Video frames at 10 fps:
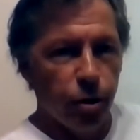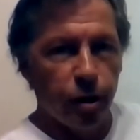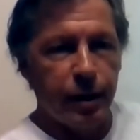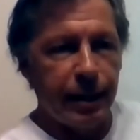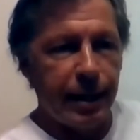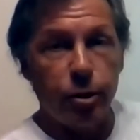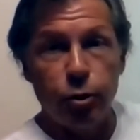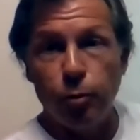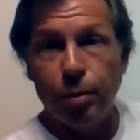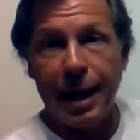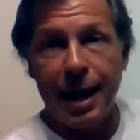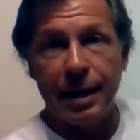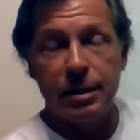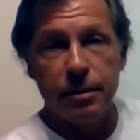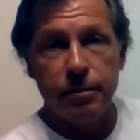looking at two
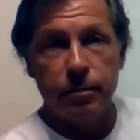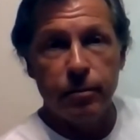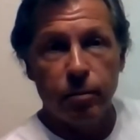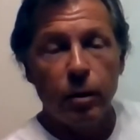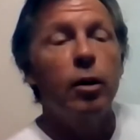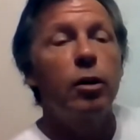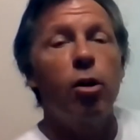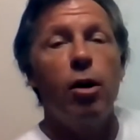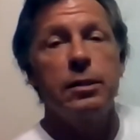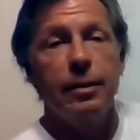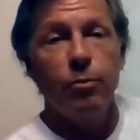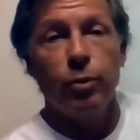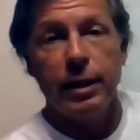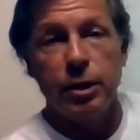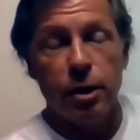plants, crossing them with